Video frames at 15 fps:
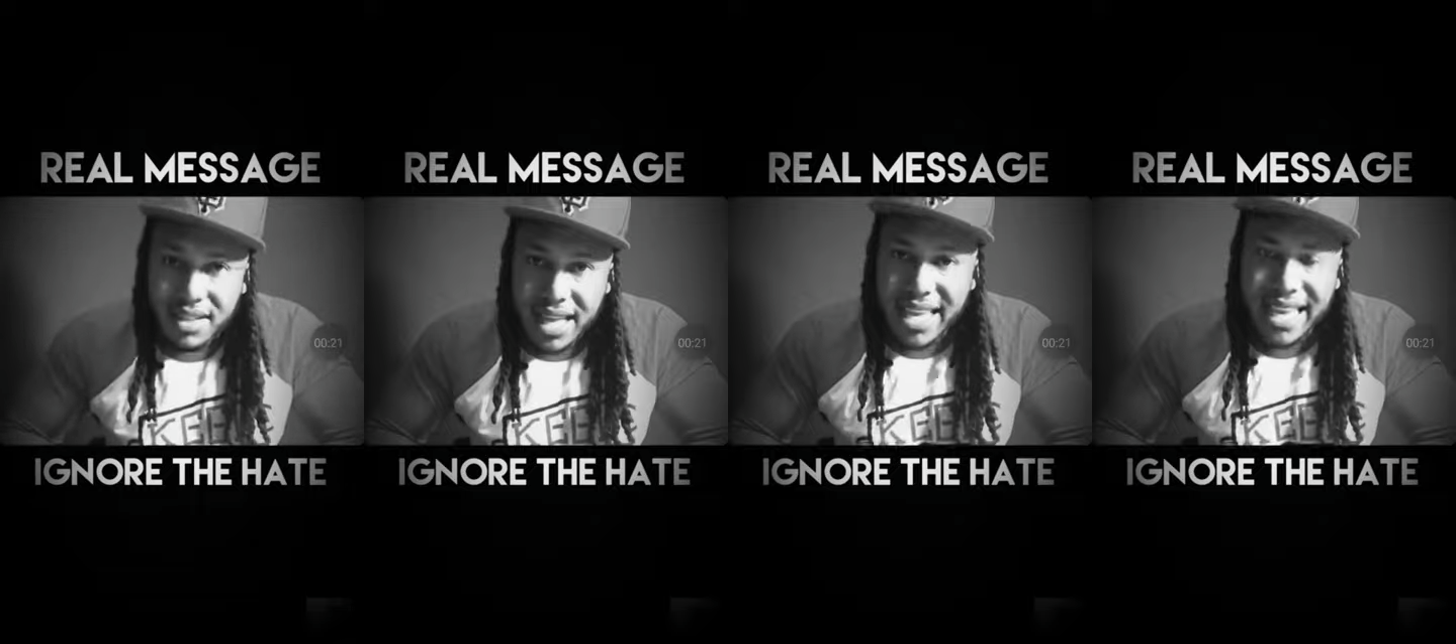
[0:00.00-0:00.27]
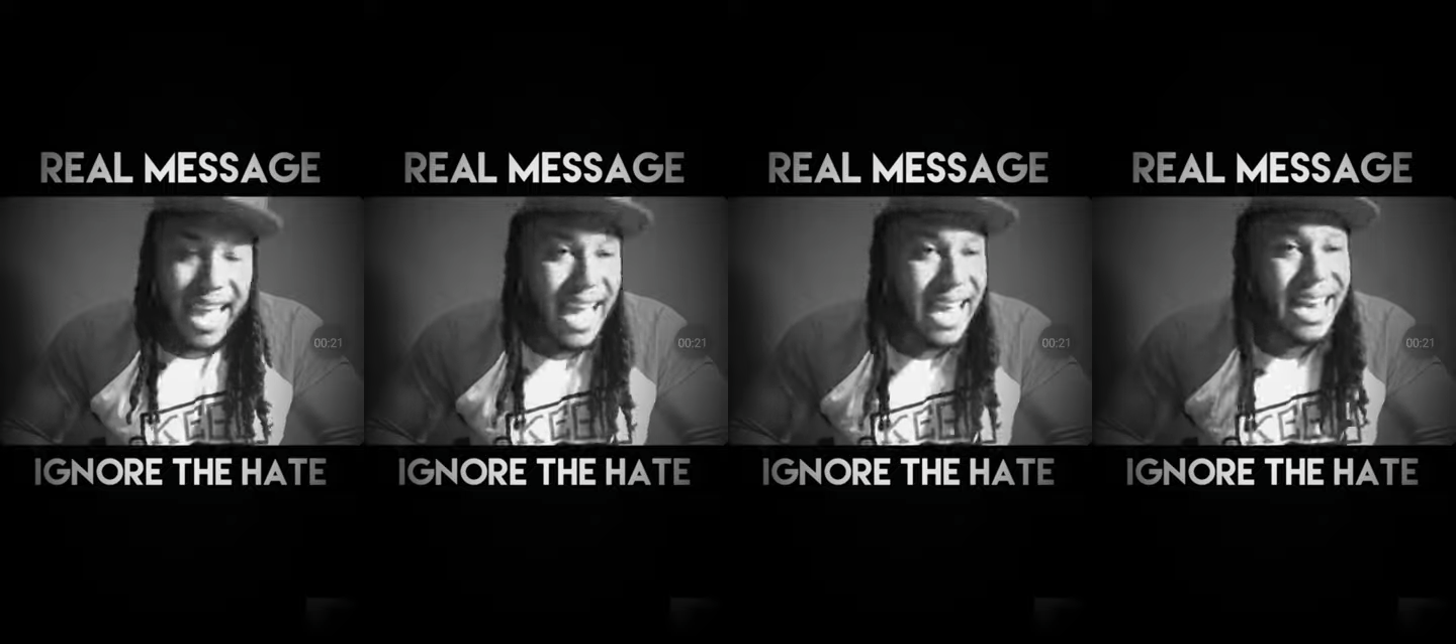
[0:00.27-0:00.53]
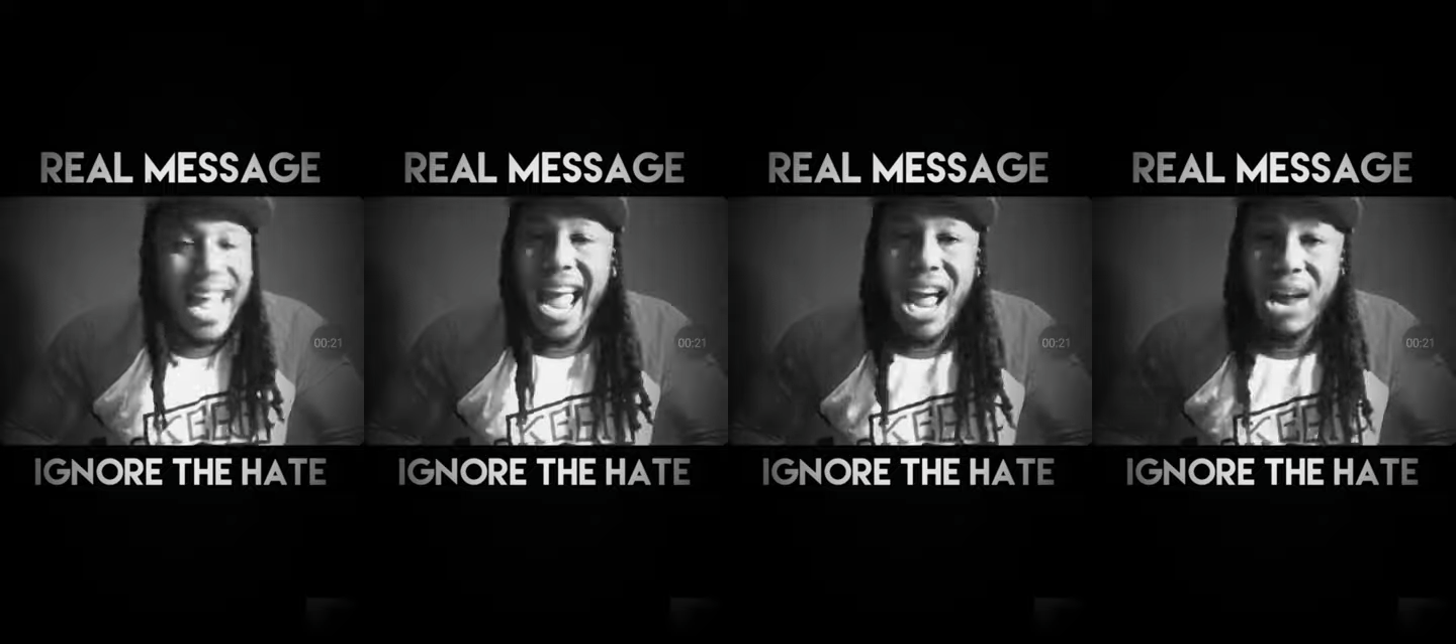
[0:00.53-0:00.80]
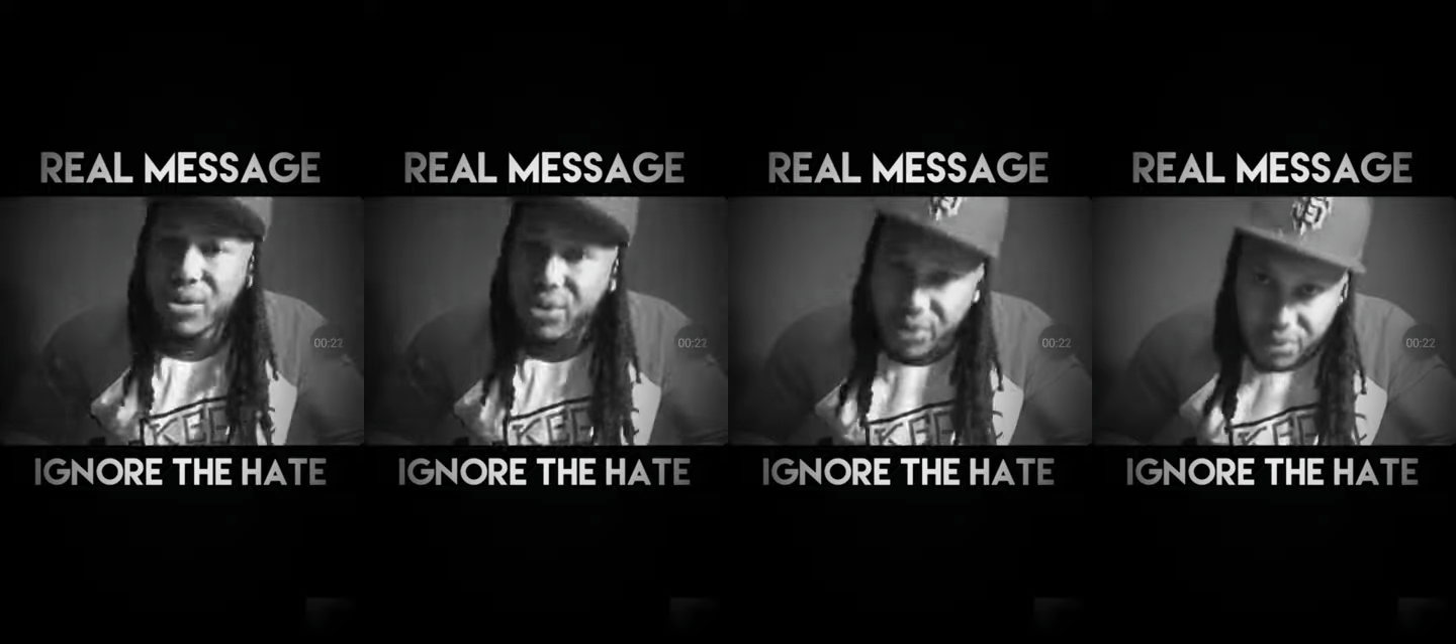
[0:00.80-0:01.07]
They can't
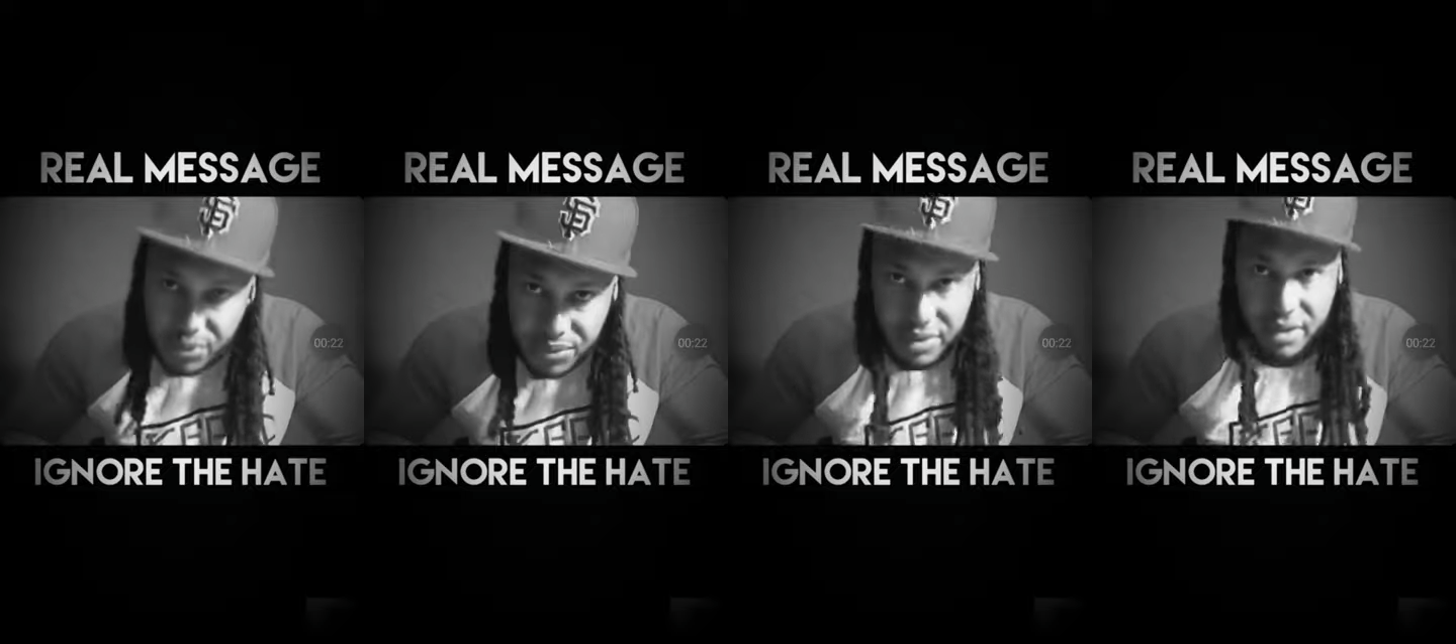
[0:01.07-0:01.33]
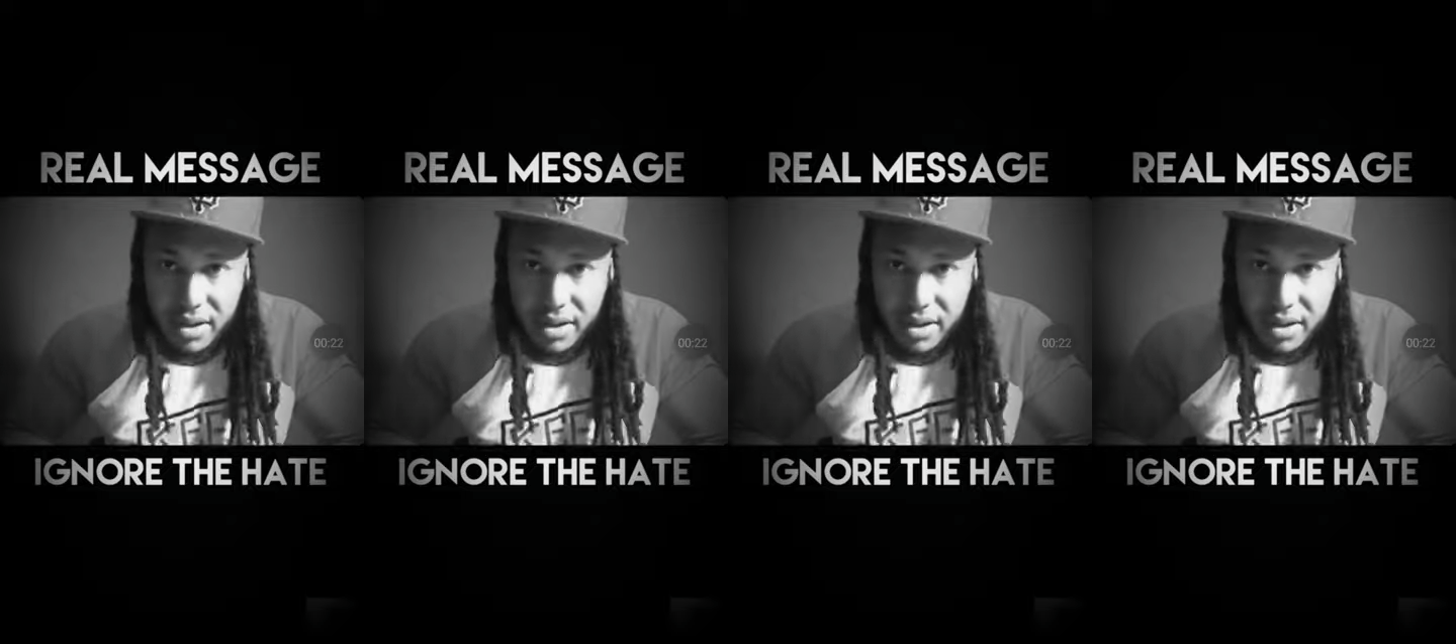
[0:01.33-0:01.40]
handle you.